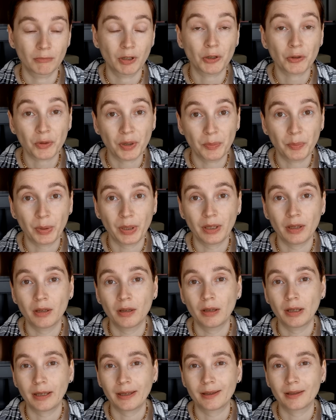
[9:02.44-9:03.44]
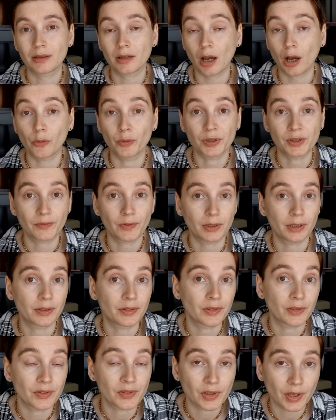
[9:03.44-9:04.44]
creepy, and I was
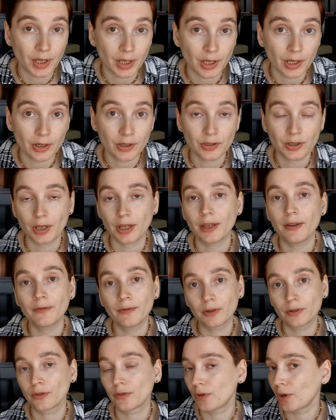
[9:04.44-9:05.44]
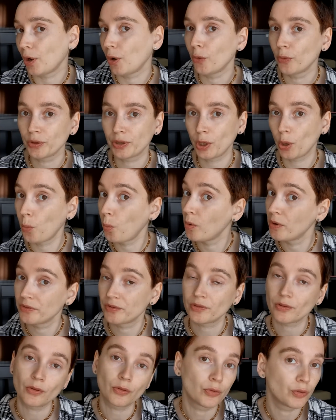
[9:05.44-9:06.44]
feeling scared even though there
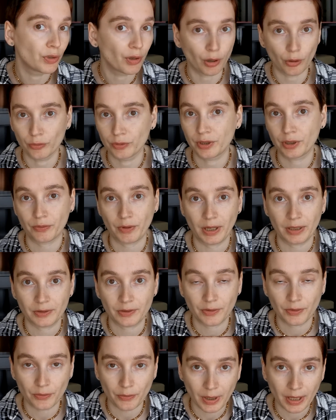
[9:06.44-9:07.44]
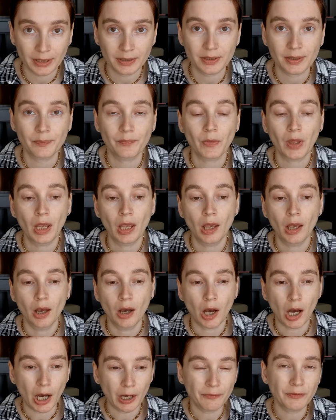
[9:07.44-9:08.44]
was no direct threat.
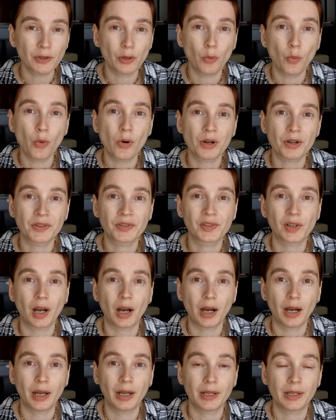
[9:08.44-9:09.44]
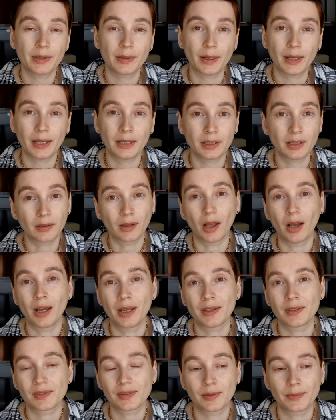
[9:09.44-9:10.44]
Afterwards, I
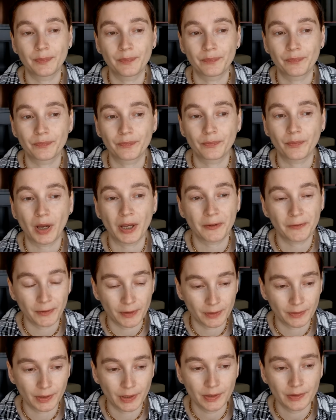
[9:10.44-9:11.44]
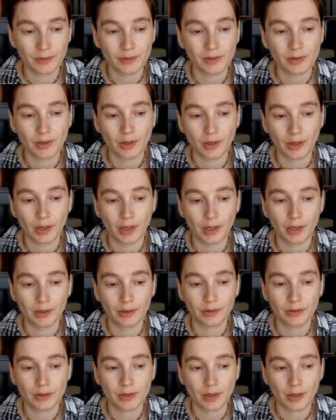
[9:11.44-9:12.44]
analyzed my feelings,
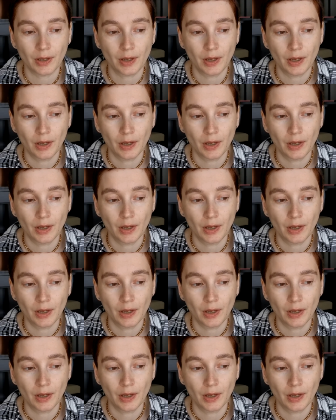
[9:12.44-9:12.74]
and